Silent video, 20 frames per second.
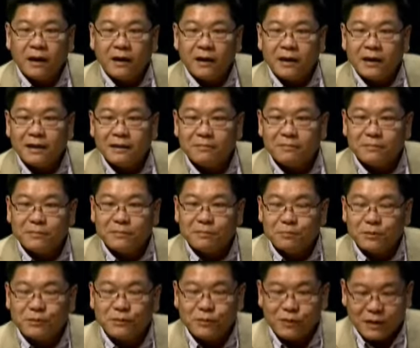and
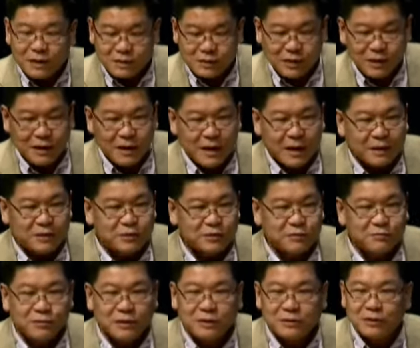before I start, I actually
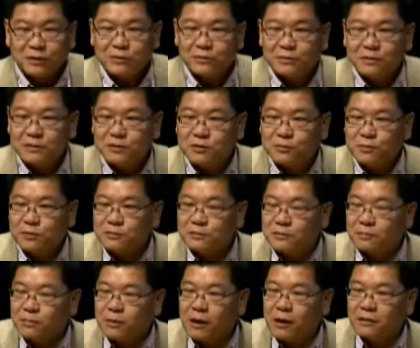want to dispute the
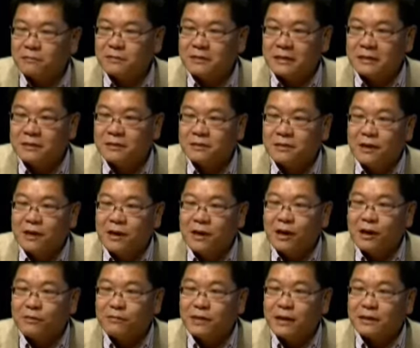provenance
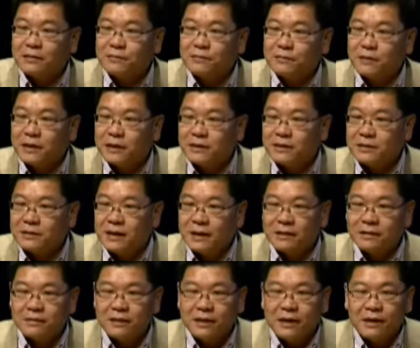of that phrase that
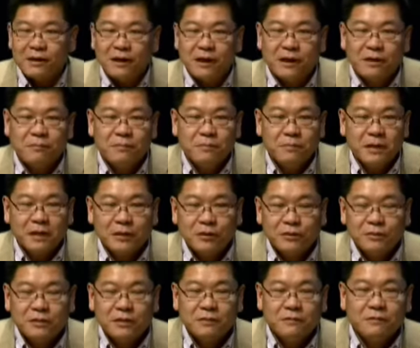um, may you
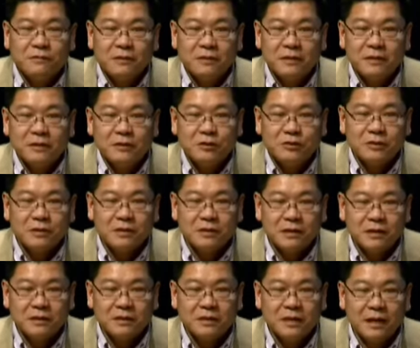live in
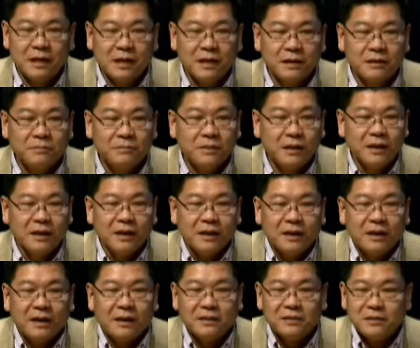interesting time
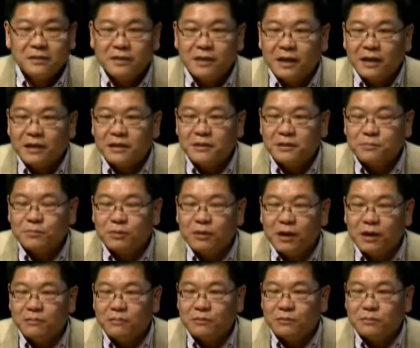uh, is a Chinese
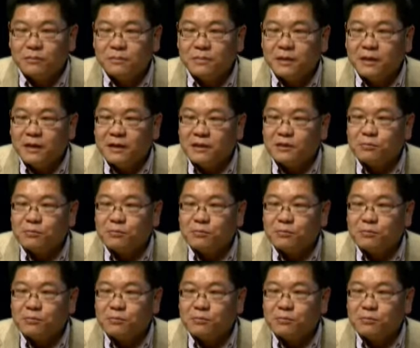proverb. It's